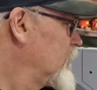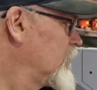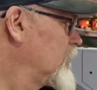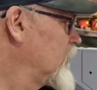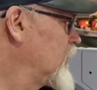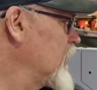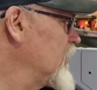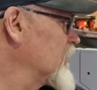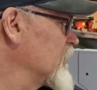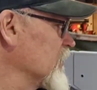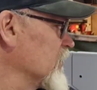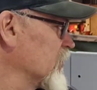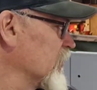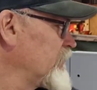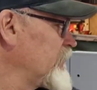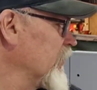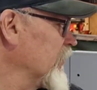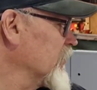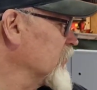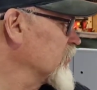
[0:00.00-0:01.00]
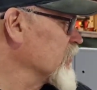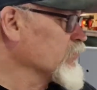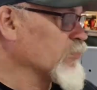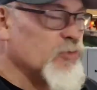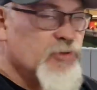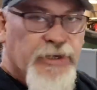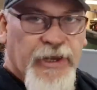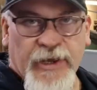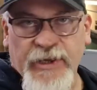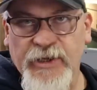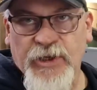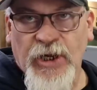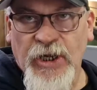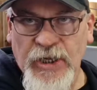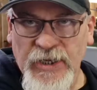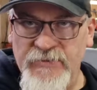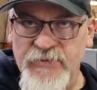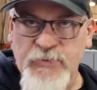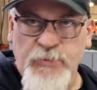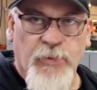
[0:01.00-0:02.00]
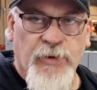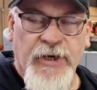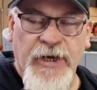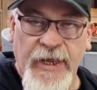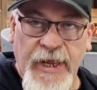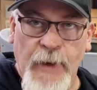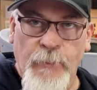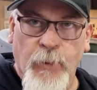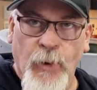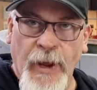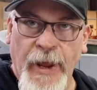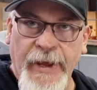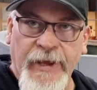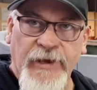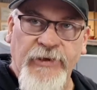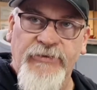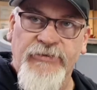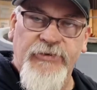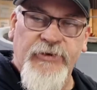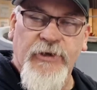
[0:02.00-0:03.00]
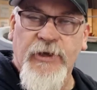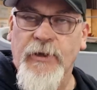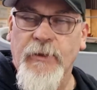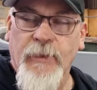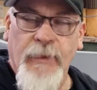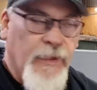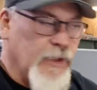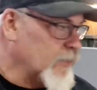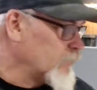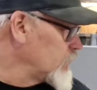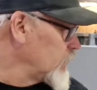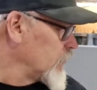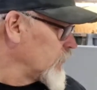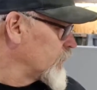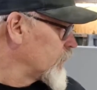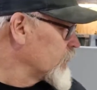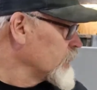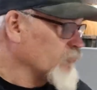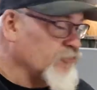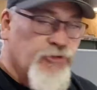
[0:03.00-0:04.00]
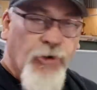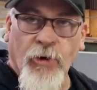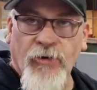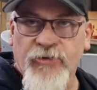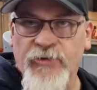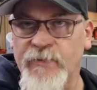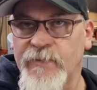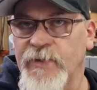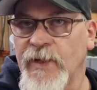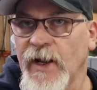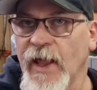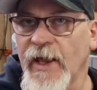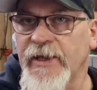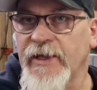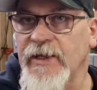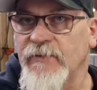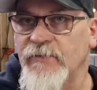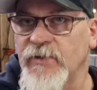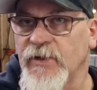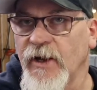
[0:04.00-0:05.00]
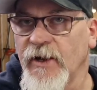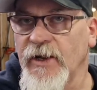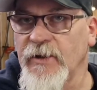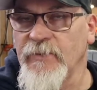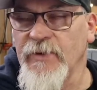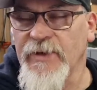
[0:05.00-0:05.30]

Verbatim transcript: these things are fairly simple. You know, you get a leaf spring and a couple of hangers and a some shocks if you're lucky, if you know.